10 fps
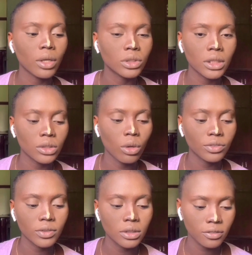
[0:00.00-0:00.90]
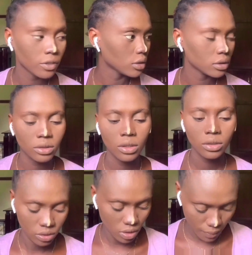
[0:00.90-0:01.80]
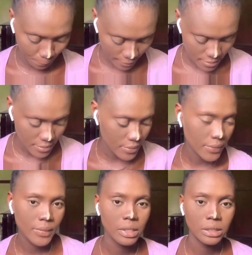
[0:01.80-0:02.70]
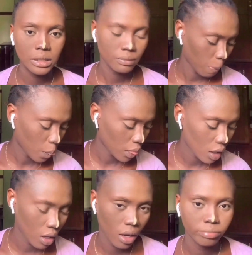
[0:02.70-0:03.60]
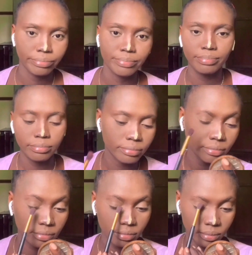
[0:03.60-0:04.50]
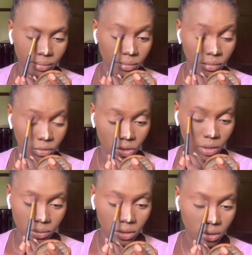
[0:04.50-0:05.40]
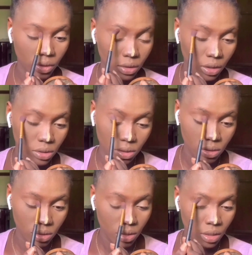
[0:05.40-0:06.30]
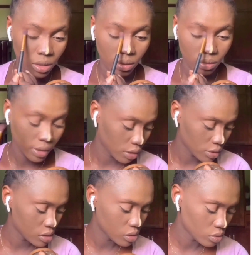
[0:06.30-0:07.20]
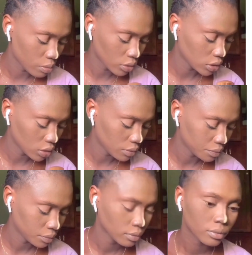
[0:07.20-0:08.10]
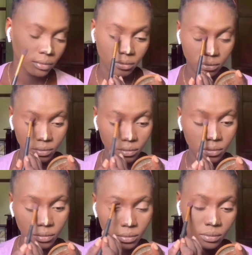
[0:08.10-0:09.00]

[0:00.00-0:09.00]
So now I'm going to start with eyeshadow. I'm going over my crease first with a brown eyeshadow. I don't know why I did not show it.